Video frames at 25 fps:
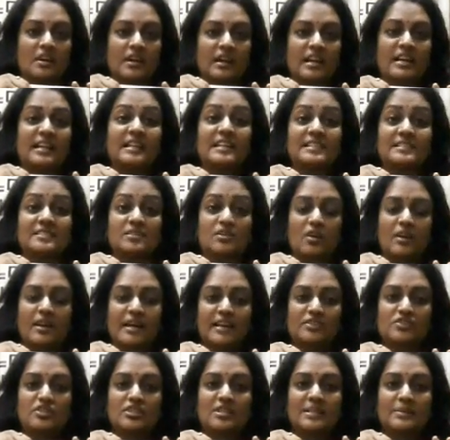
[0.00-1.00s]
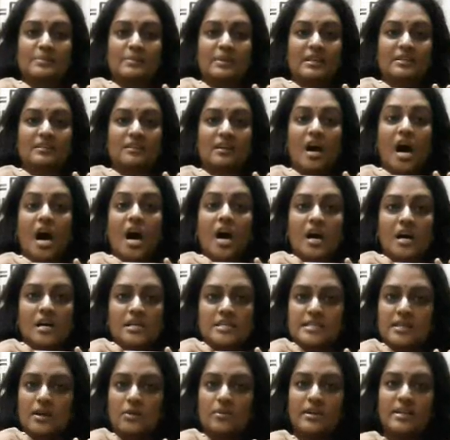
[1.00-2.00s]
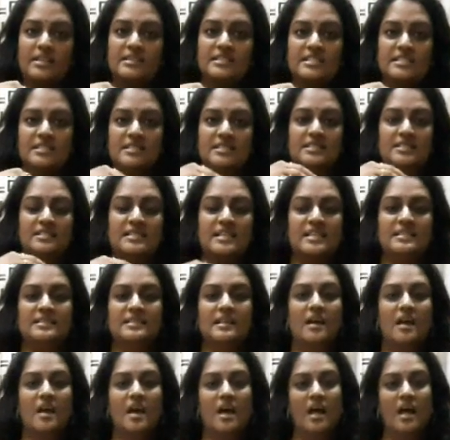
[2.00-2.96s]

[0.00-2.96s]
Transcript: it does not actually make the h sound, it just says